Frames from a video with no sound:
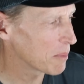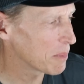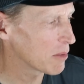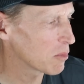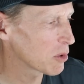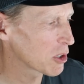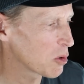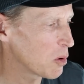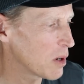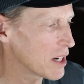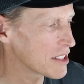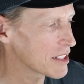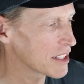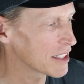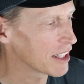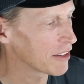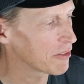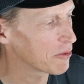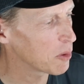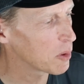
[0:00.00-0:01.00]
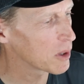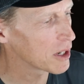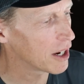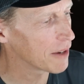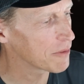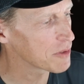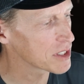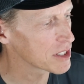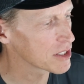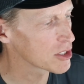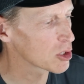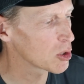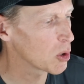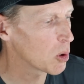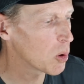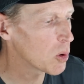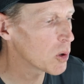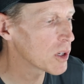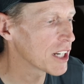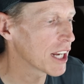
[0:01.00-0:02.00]
have been requesting that FOIA offices
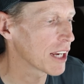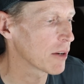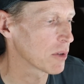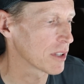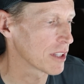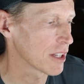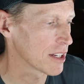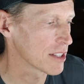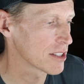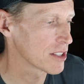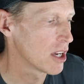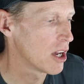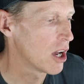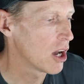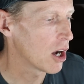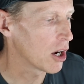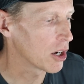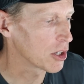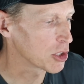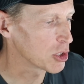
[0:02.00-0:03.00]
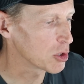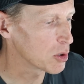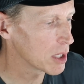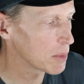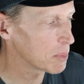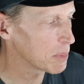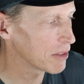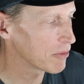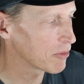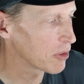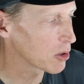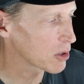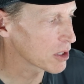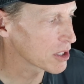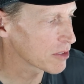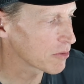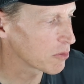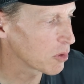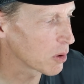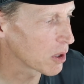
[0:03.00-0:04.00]
coordinate with us on UAP
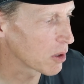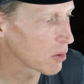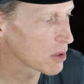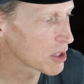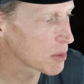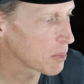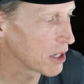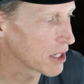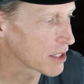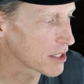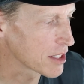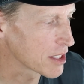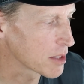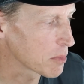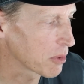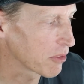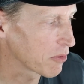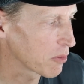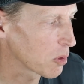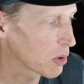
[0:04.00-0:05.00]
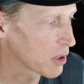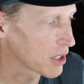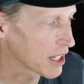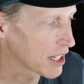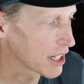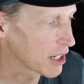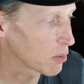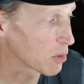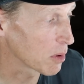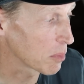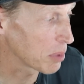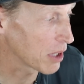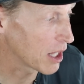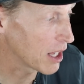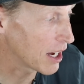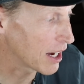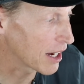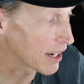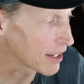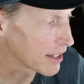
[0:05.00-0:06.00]
focused FOIA responses before they hit
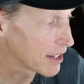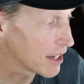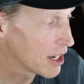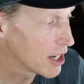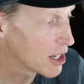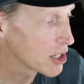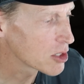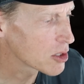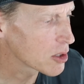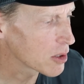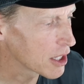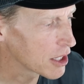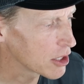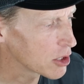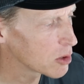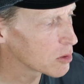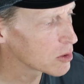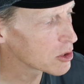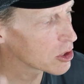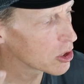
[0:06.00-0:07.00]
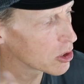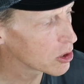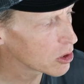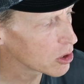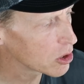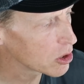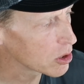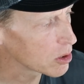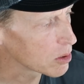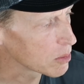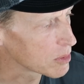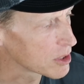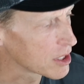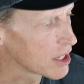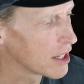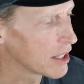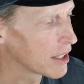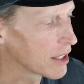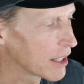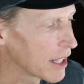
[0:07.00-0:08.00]
reply so that new terms,
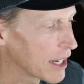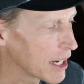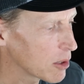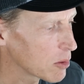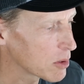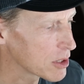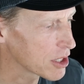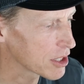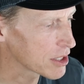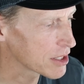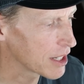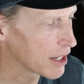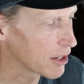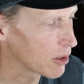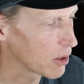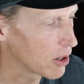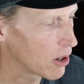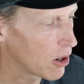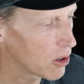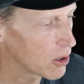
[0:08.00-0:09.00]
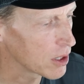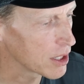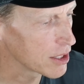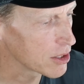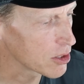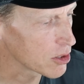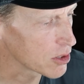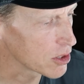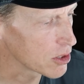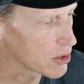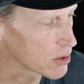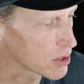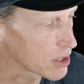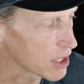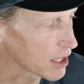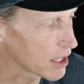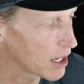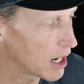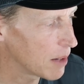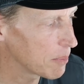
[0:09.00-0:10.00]
language, etc. aren't introduced
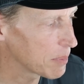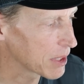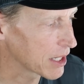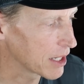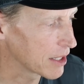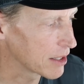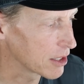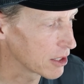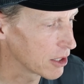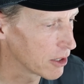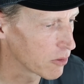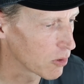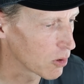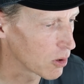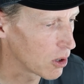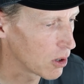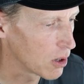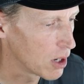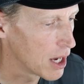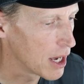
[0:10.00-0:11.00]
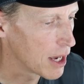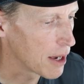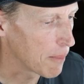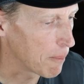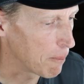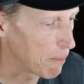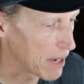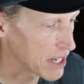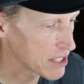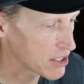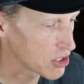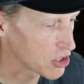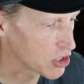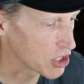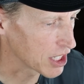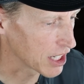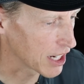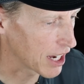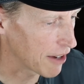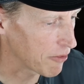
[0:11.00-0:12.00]
that complicate the overall
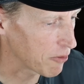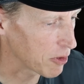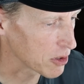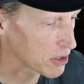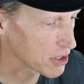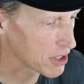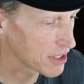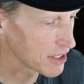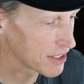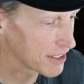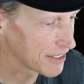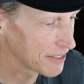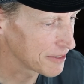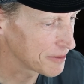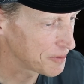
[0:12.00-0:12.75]
messaging efforts.